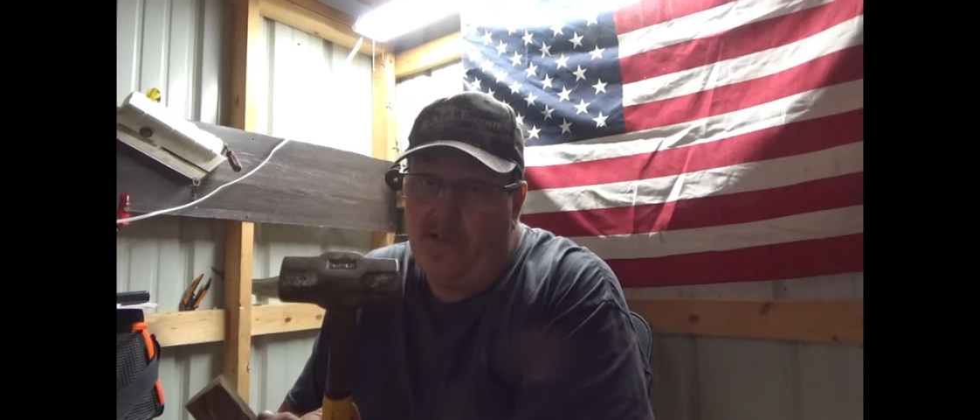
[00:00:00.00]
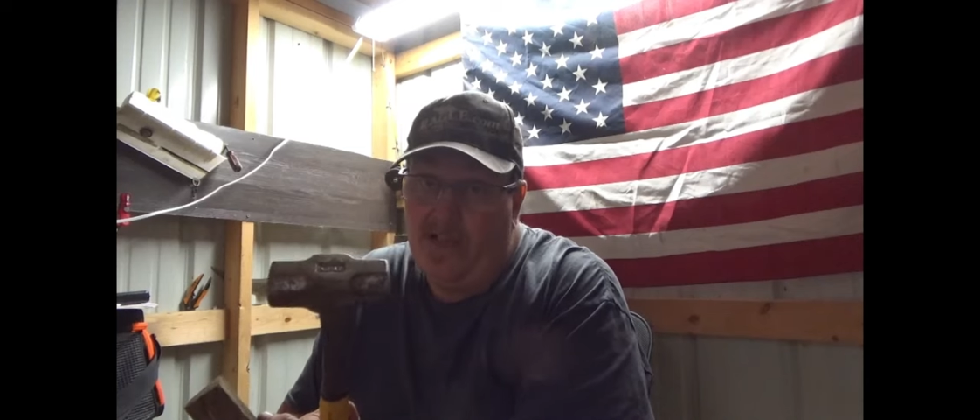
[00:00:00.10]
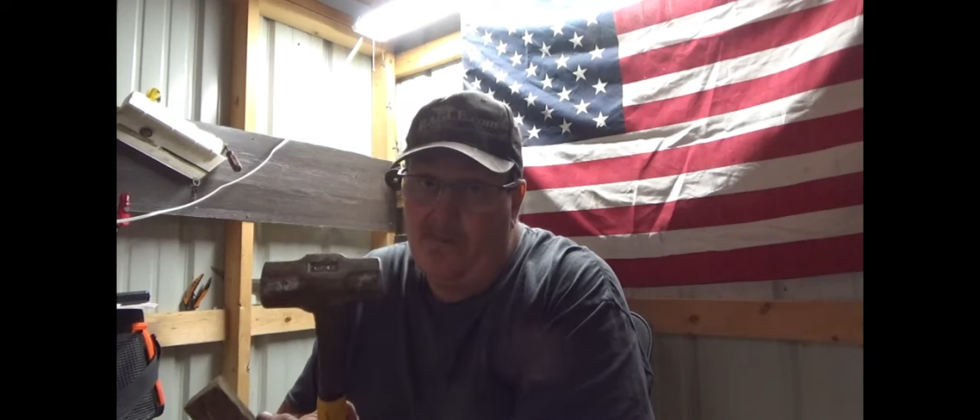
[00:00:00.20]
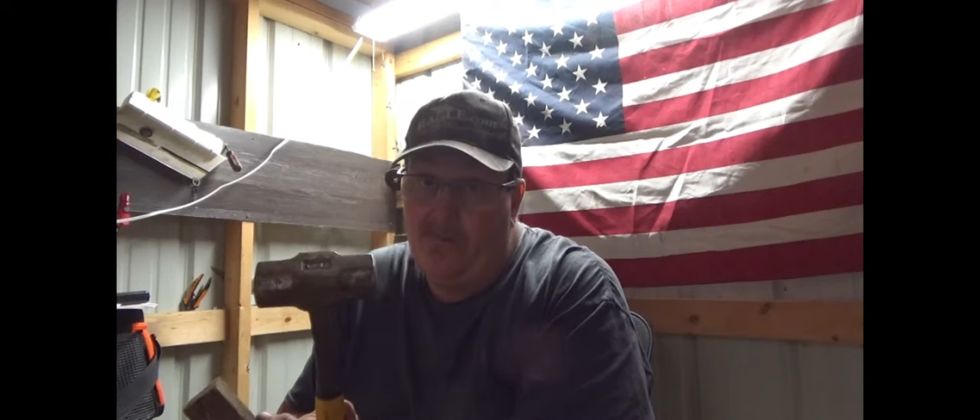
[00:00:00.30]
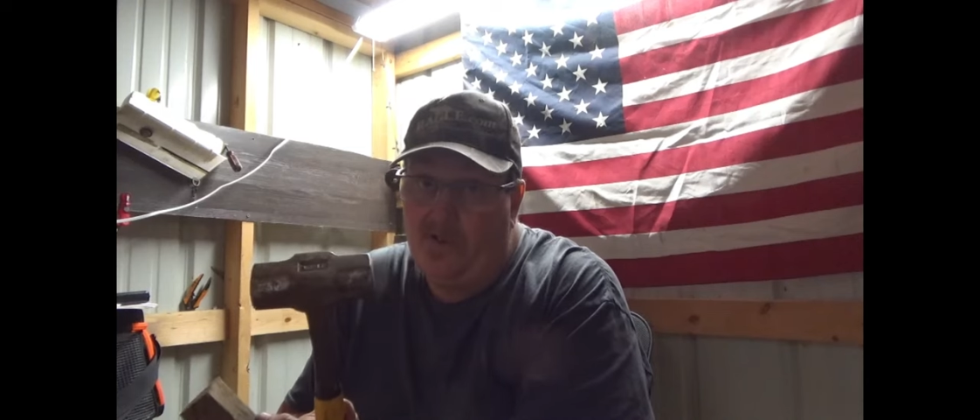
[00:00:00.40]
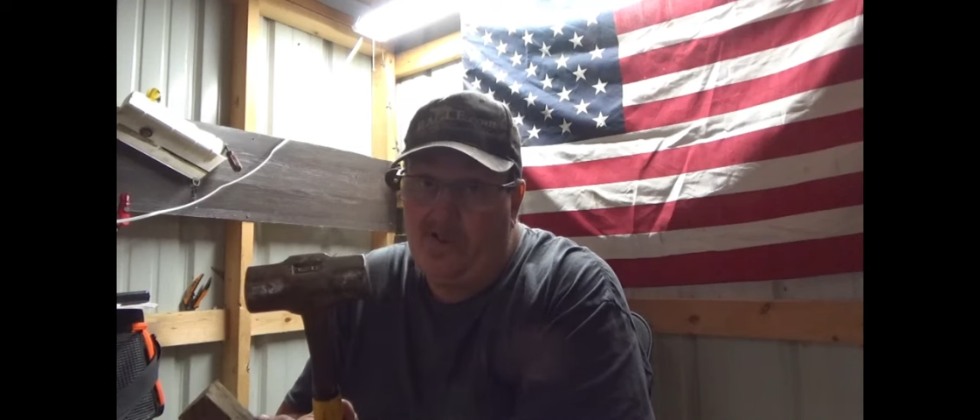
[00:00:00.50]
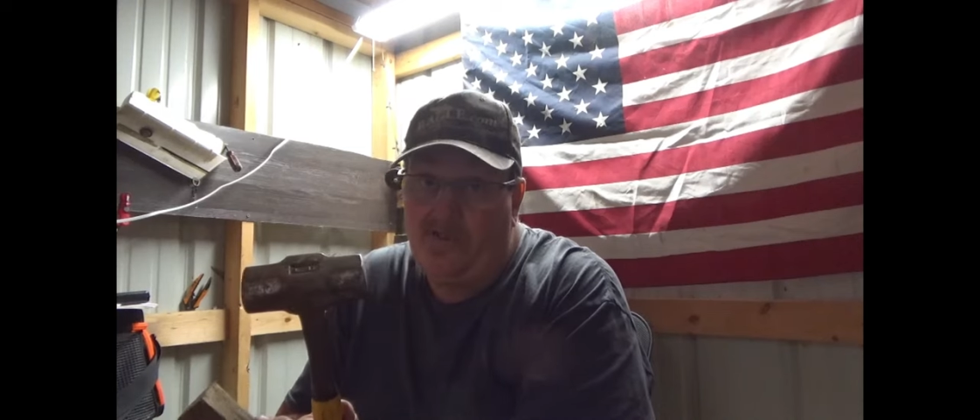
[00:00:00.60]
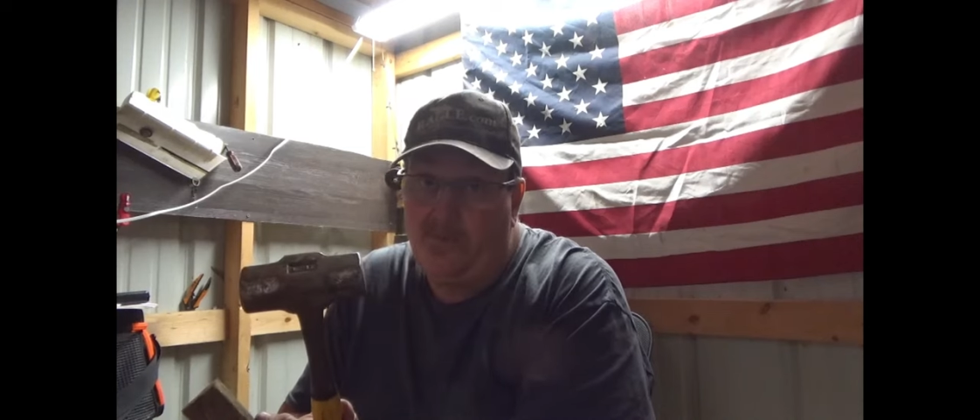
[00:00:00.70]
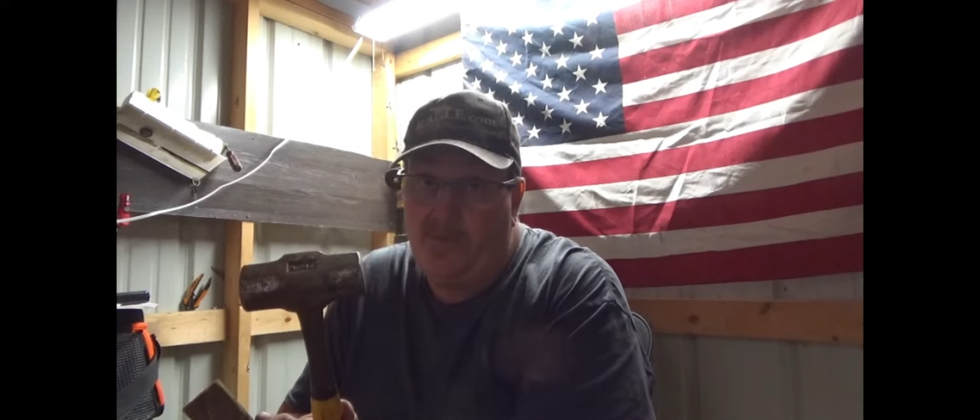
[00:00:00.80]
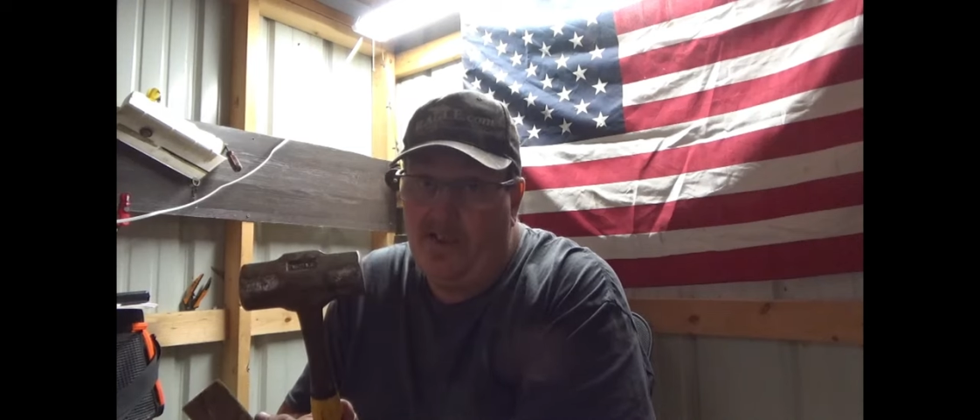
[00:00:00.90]
hammer
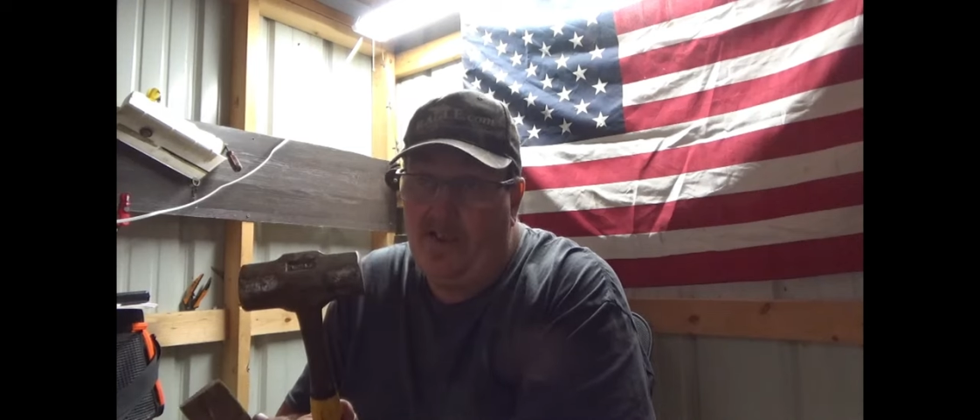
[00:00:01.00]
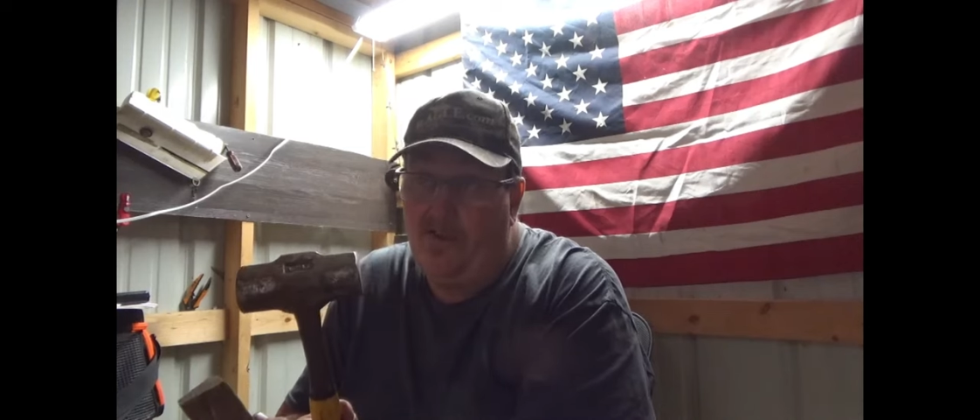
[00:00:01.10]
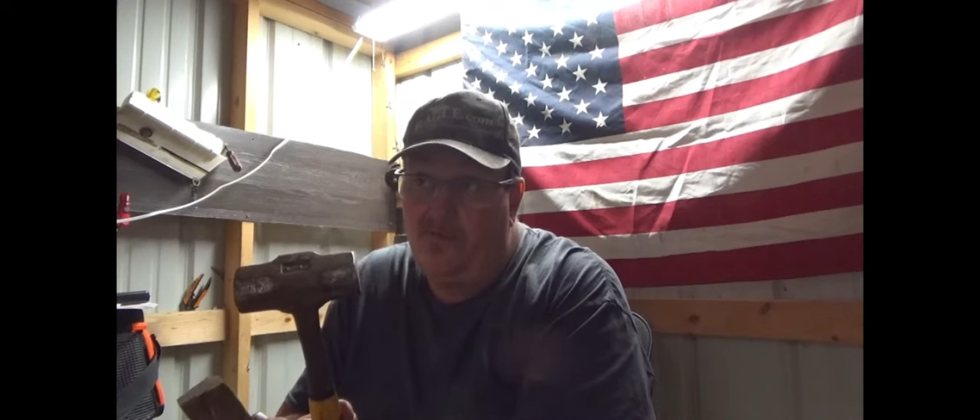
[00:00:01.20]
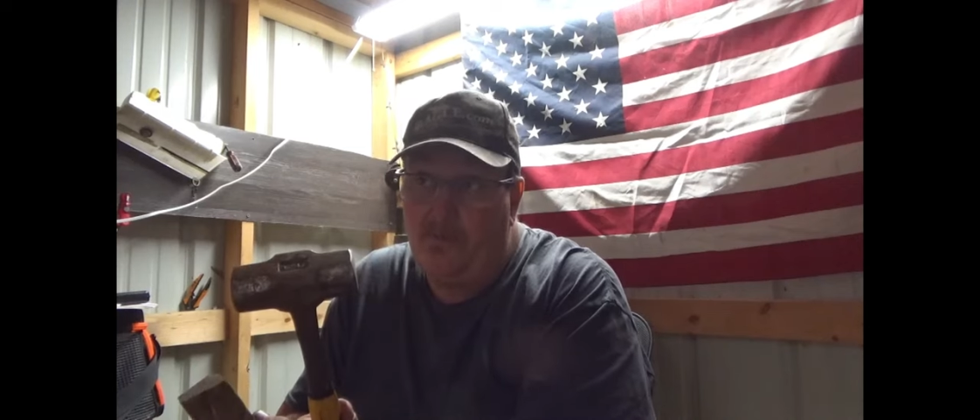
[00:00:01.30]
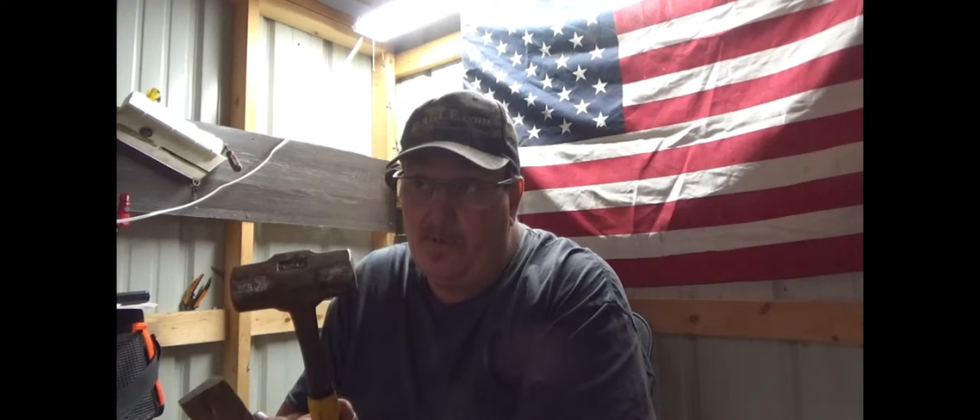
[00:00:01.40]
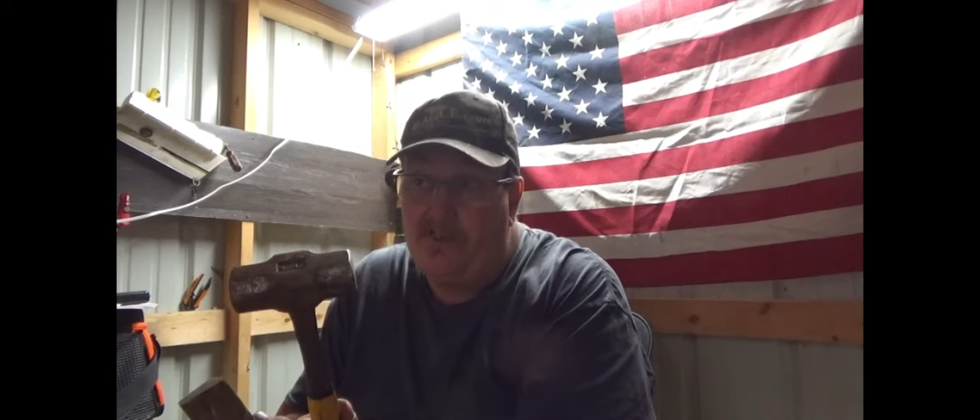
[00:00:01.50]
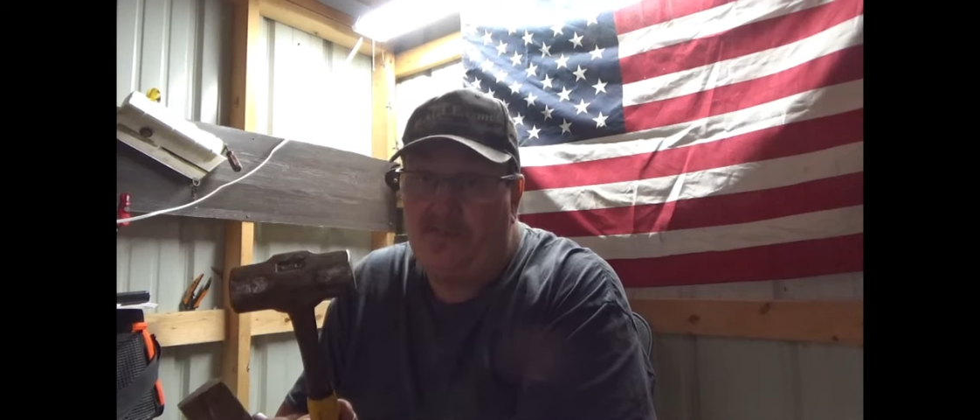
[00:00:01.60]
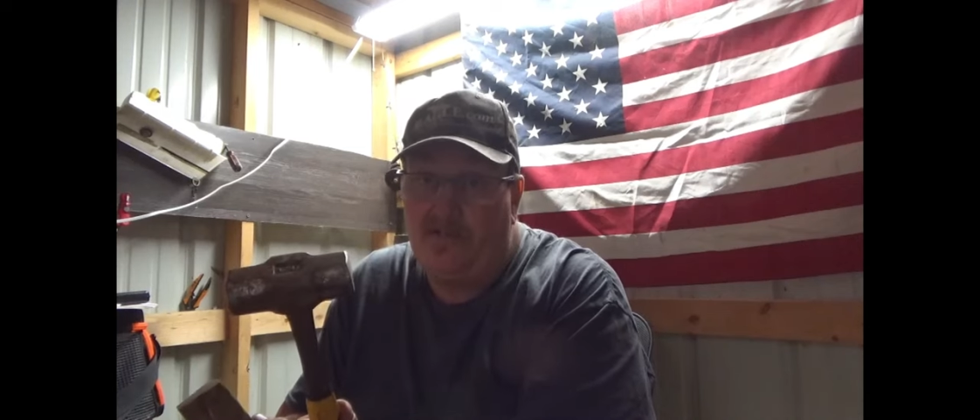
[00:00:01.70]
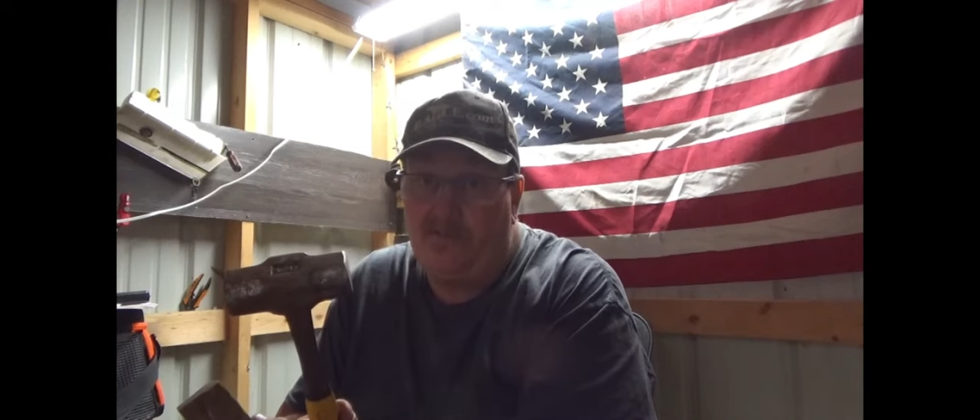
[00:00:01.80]
unless you're planning on replacing